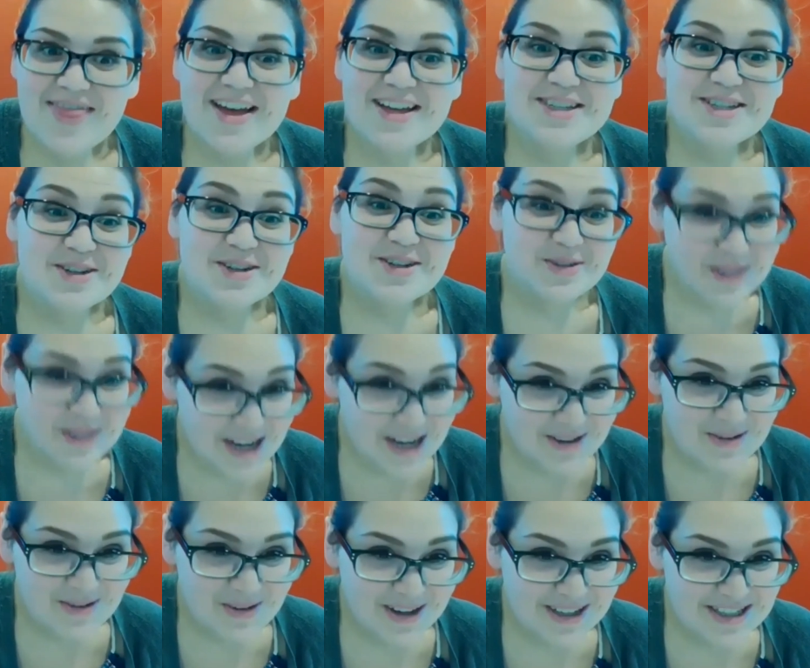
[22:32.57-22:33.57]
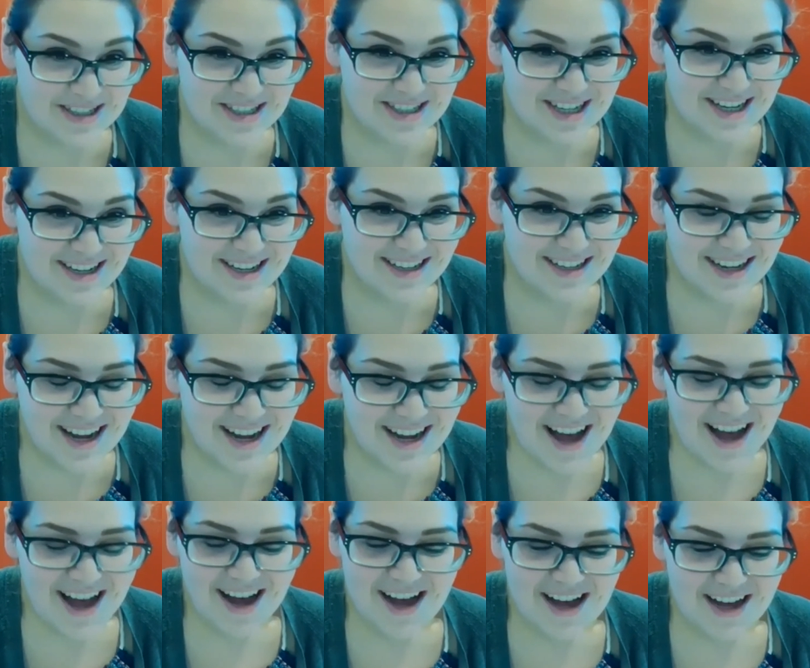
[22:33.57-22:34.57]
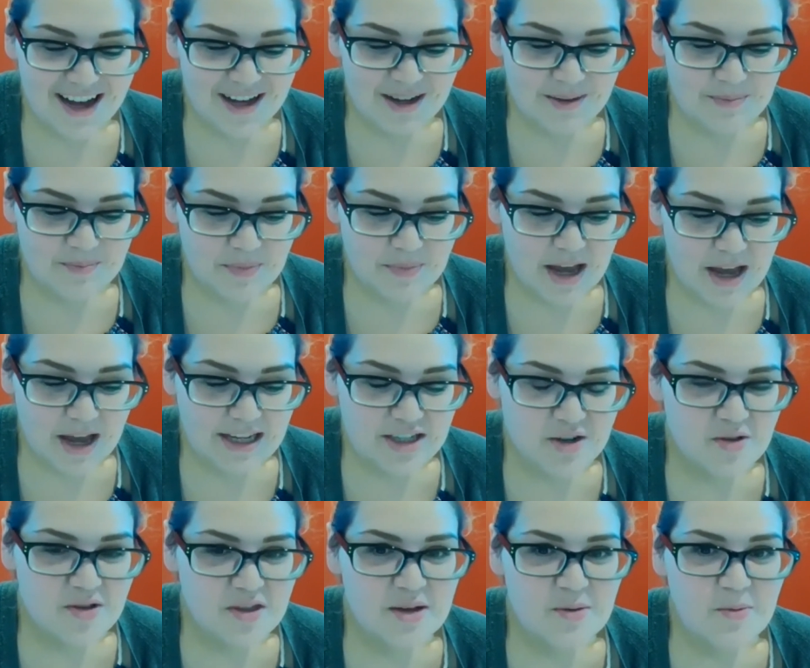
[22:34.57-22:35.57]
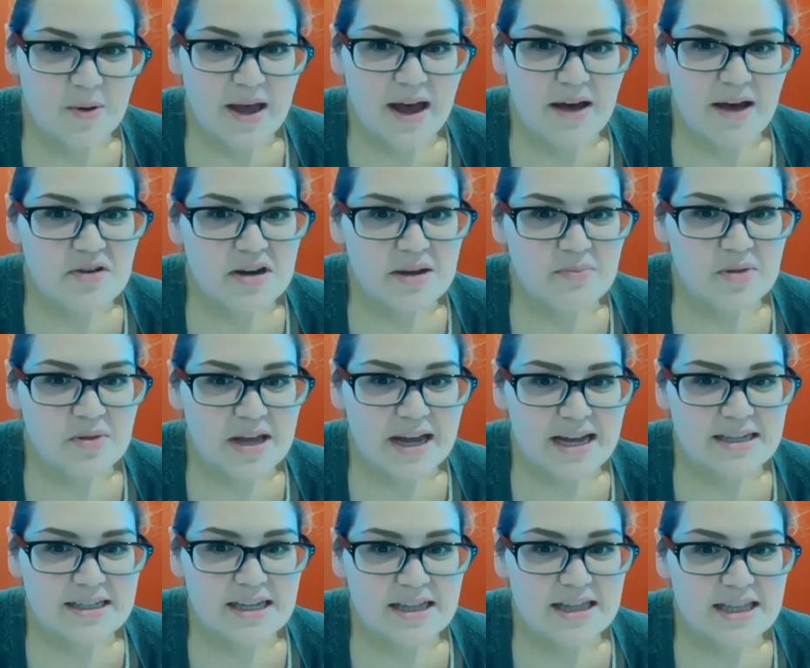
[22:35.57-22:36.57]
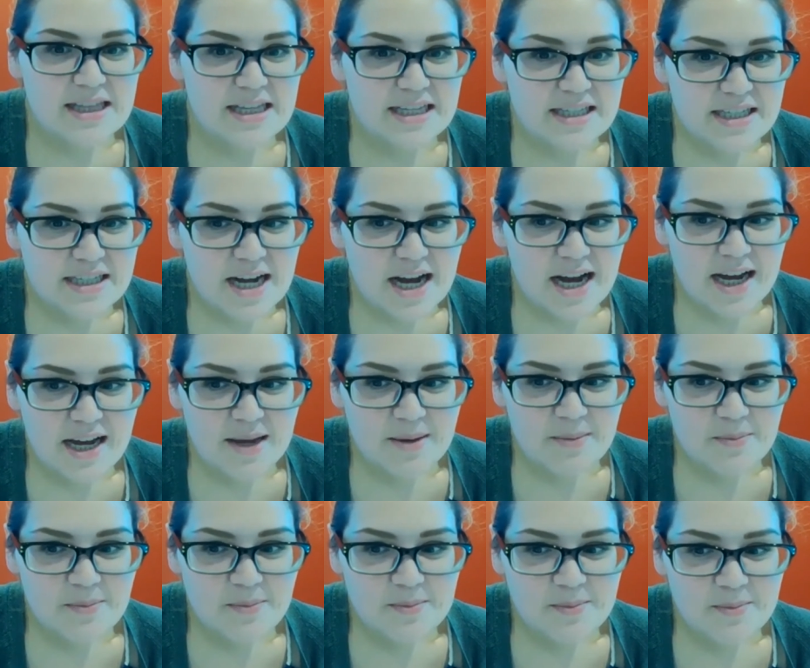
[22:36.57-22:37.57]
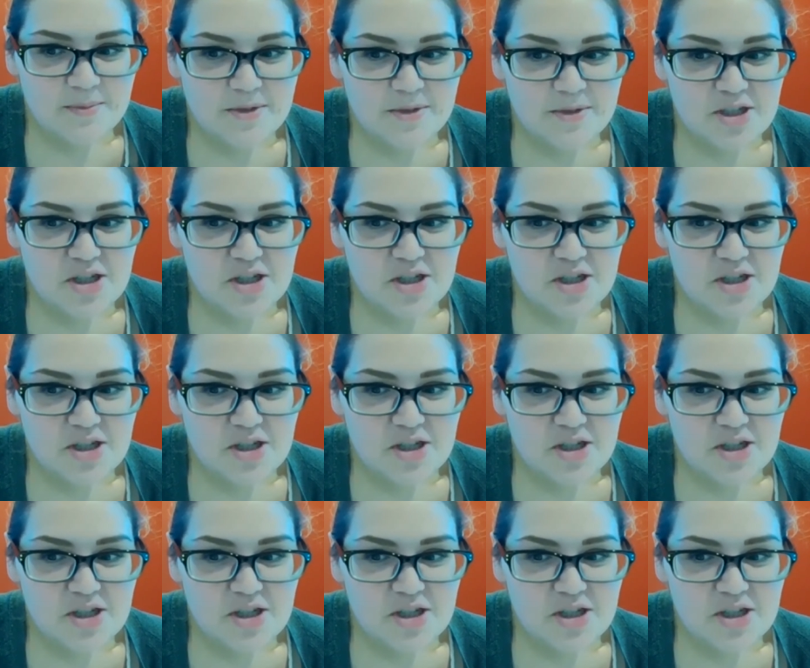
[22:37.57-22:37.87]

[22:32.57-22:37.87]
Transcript: That's a great question. I don't think we have any plans at this time